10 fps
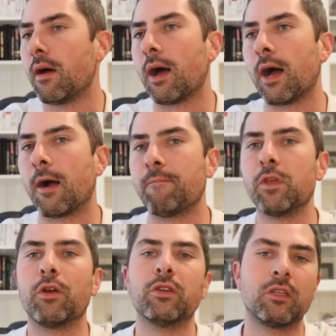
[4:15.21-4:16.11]
Um,
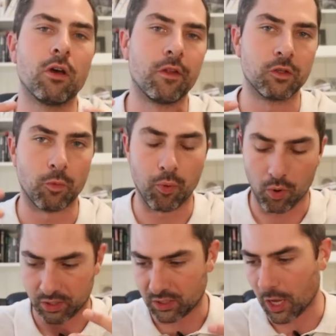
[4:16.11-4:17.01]
you know you see all these
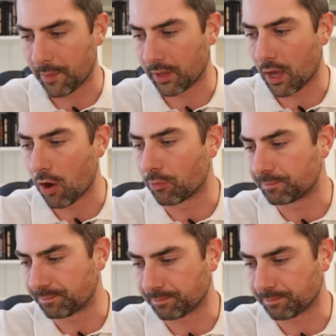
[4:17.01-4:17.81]
reports coming out.